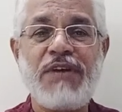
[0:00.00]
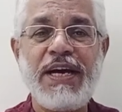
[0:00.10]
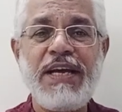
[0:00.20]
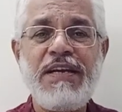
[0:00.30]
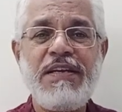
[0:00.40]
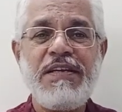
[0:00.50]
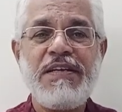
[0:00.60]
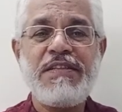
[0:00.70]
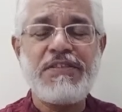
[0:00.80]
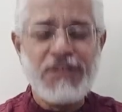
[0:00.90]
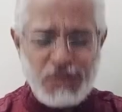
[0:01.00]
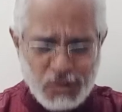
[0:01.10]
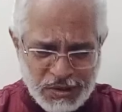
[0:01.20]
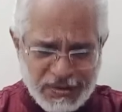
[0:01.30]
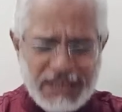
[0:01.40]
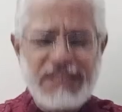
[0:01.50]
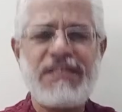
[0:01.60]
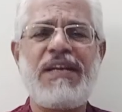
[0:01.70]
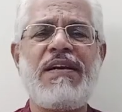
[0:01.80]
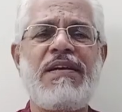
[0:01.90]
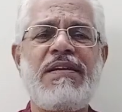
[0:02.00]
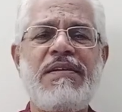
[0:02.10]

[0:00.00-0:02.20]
Right? This is universal.